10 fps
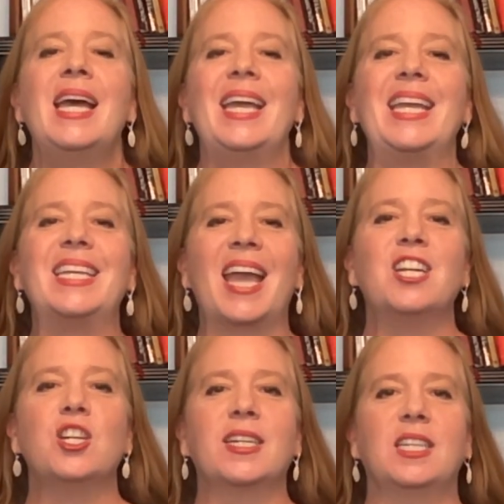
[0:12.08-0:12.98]

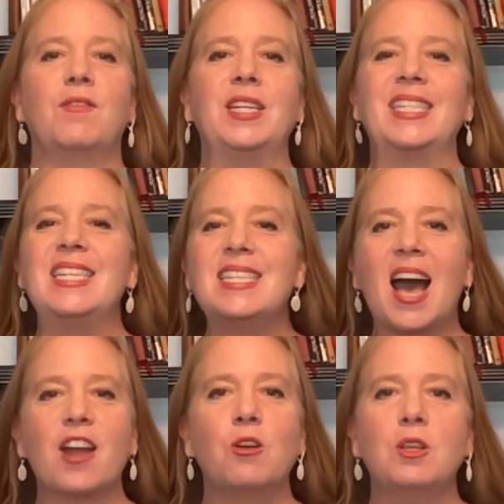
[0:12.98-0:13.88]
Engaging activities
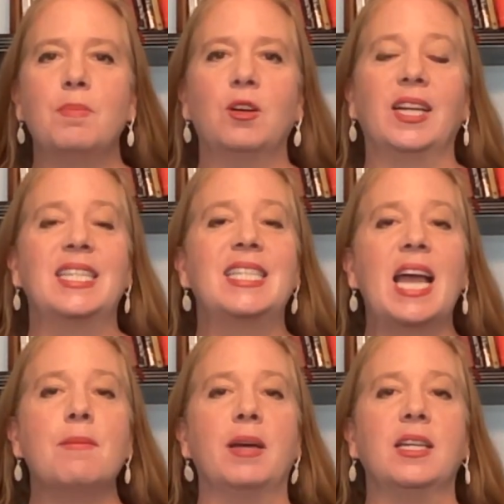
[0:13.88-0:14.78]
not only build
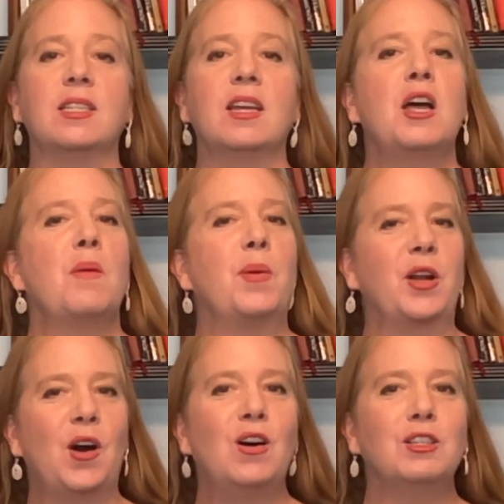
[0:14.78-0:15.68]
excitement,
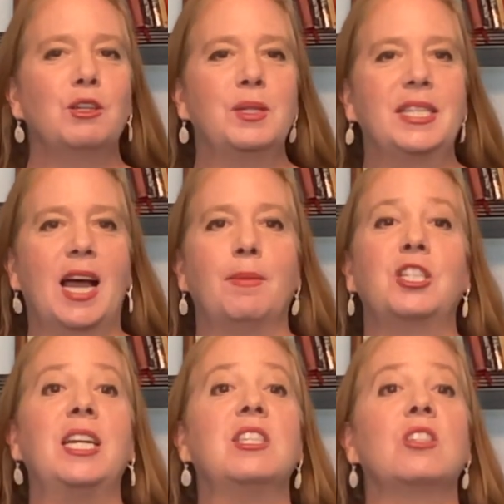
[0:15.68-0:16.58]
but also
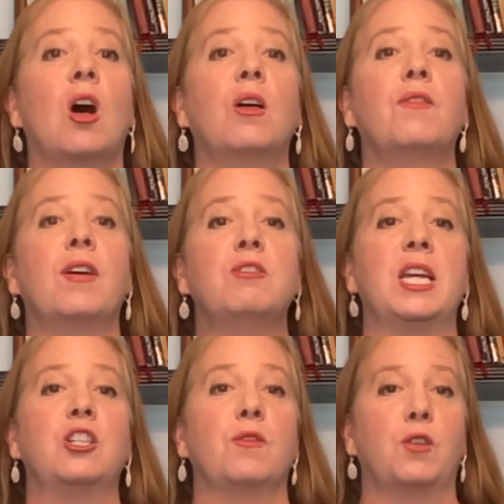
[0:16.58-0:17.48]
establish a solid
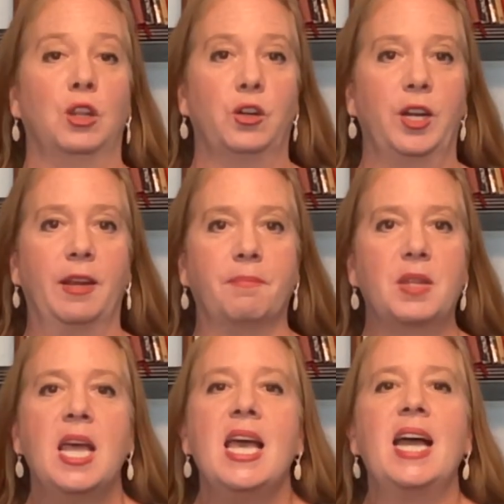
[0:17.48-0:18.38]
foundation for learning.
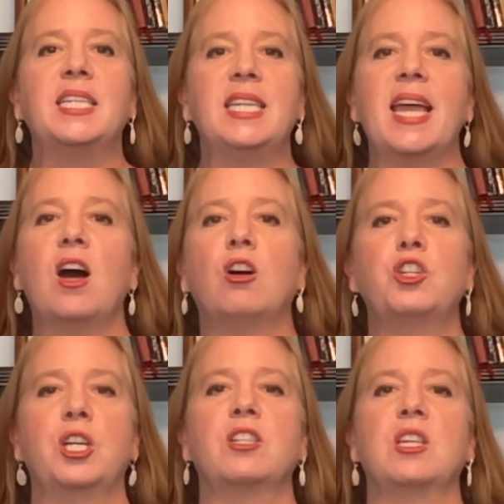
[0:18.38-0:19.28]
And today I'll
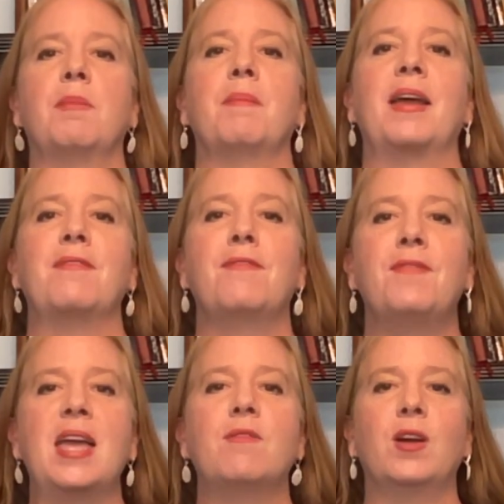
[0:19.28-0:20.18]
share some of my
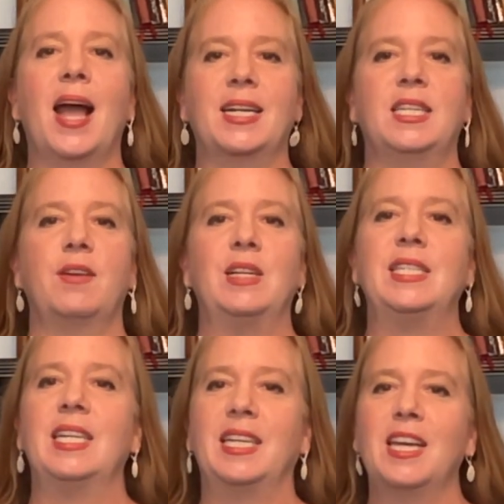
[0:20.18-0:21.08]
favorite
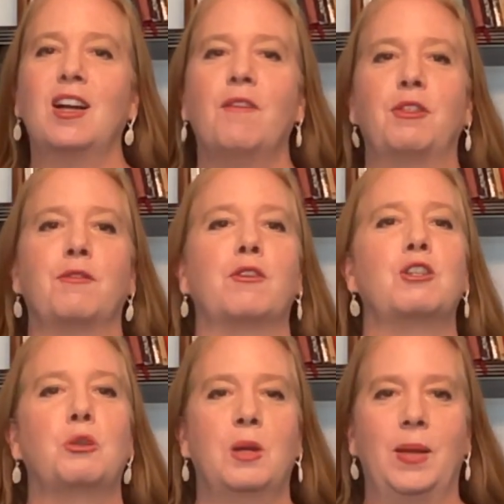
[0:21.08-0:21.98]
activities to kick off the
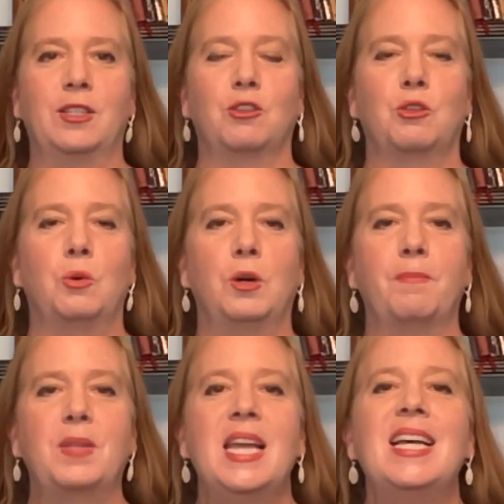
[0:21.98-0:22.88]
first 3 weeks of
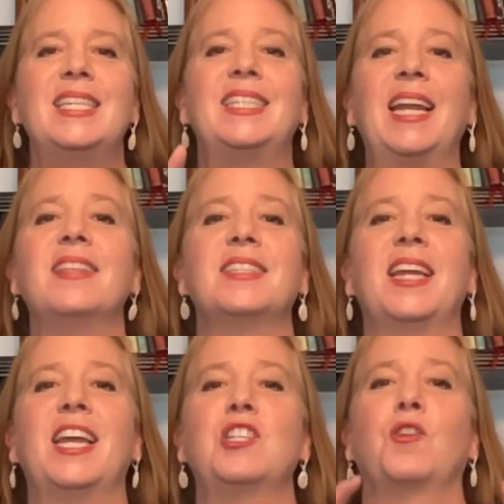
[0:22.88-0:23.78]
school, setting the
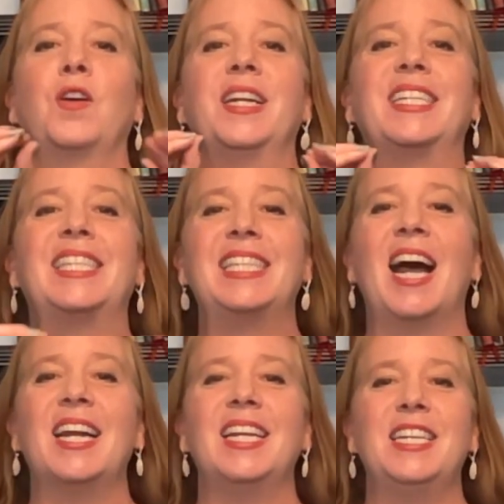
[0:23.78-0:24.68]
stage for an
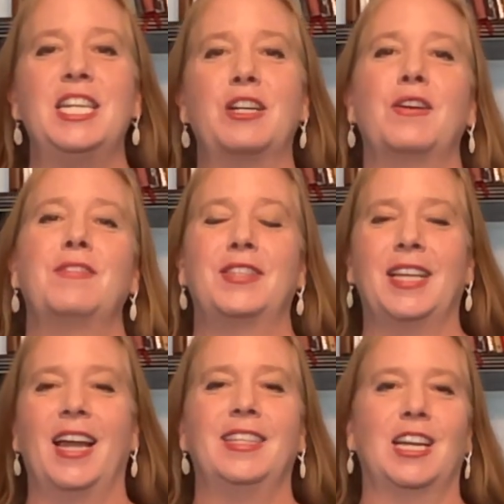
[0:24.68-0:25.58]
exciting year of
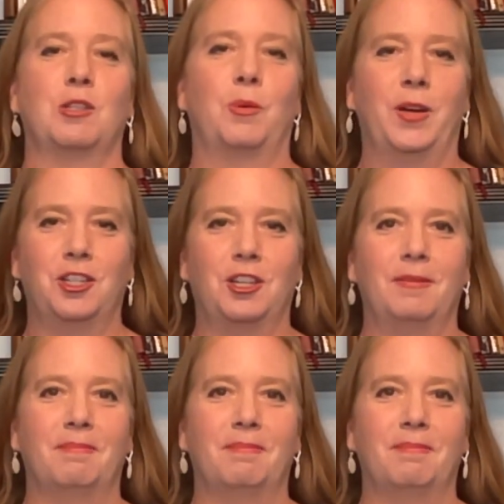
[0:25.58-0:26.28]
science exploration.